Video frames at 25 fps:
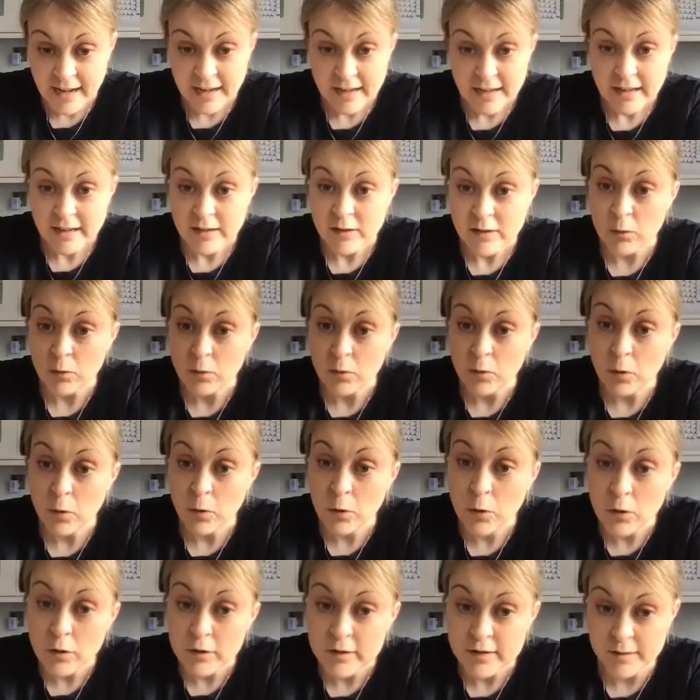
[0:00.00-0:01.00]
your
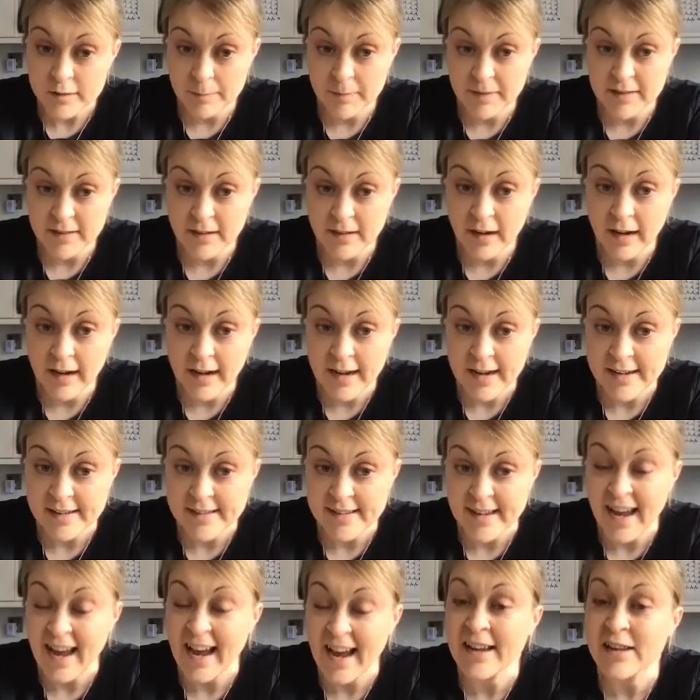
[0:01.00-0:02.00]
core to be tight,
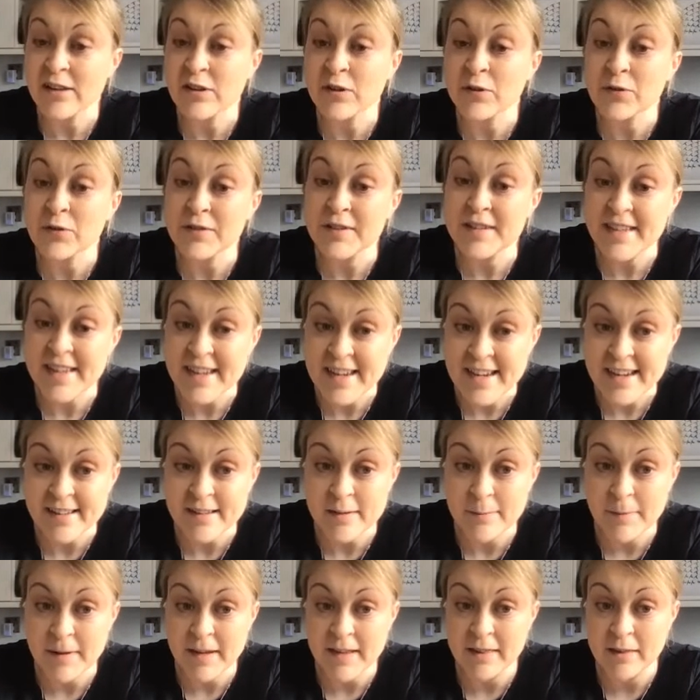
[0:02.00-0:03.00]
and your knee to
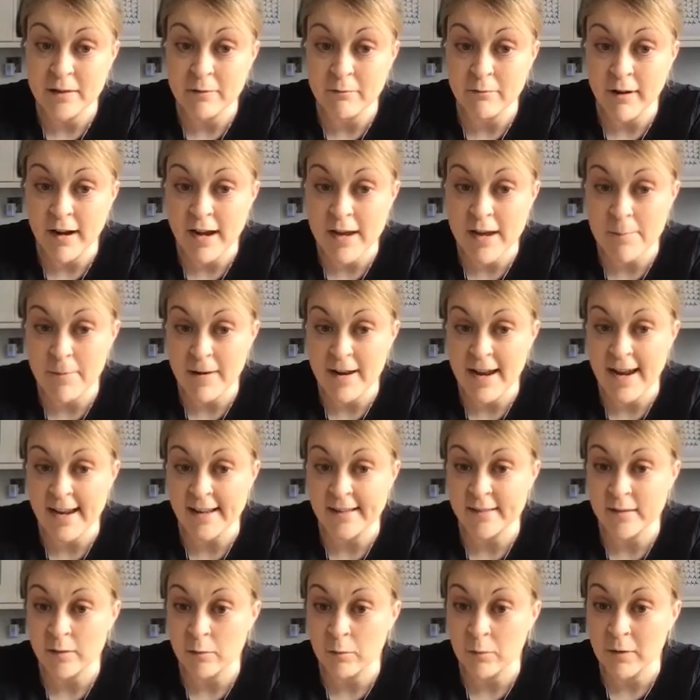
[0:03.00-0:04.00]
be in the right place.
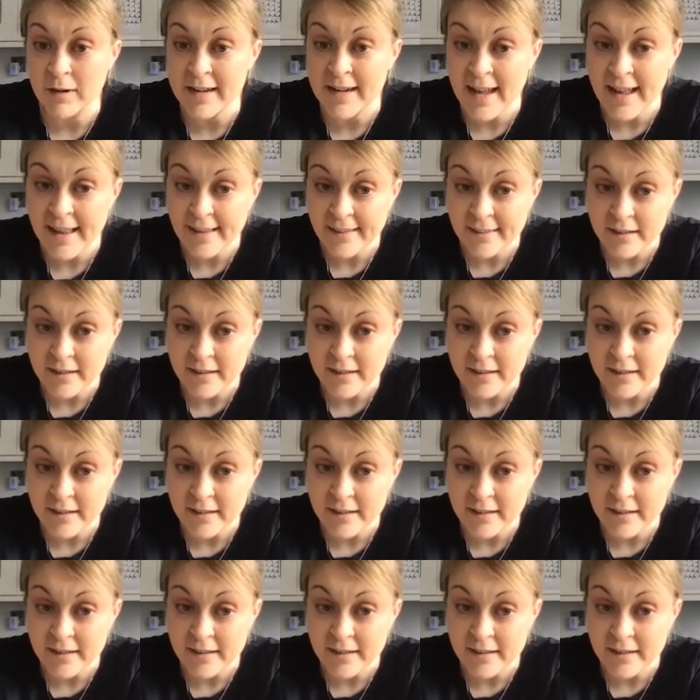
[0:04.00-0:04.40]
So we'll let the